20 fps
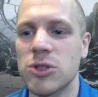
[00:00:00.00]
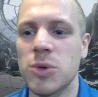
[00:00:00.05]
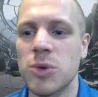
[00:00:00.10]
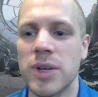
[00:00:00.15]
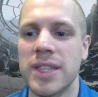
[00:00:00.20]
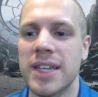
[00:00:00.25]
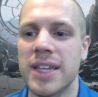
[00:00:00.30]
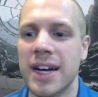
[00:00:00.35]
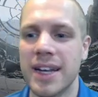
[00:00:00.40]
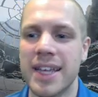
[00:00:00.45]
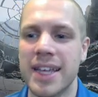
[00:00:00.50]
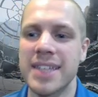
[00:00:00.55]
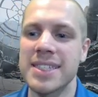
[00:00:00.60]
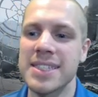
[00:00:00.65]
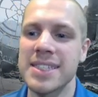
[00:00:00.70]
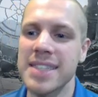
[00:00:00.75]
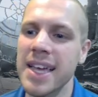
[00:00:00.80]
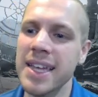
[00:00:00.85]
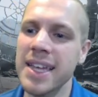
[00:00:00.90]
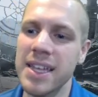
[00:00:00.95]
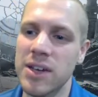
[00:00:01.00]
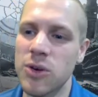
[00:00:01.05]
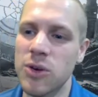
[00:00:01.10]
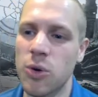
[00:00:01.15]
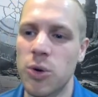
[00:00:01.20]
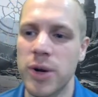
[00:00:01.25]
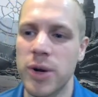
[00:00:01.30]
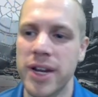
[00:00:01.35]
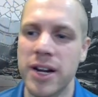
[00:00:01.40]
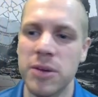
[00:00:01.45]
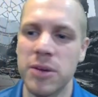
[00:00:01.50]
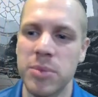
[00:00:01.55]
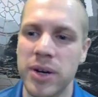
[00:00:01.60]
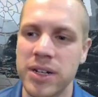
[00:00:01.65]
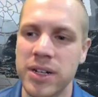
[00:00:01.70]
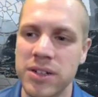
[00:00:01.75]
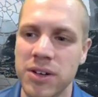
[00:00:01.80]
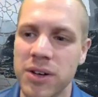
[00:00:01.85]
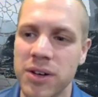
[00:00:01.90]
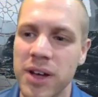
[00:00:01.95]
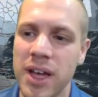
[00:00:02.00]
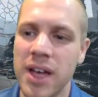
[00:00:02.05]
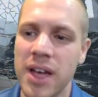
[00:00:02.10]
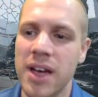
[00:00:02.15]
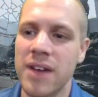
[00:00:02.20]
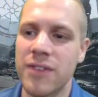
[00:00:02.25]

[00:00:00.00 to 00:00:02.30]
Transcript: to unlock a second core gear bundle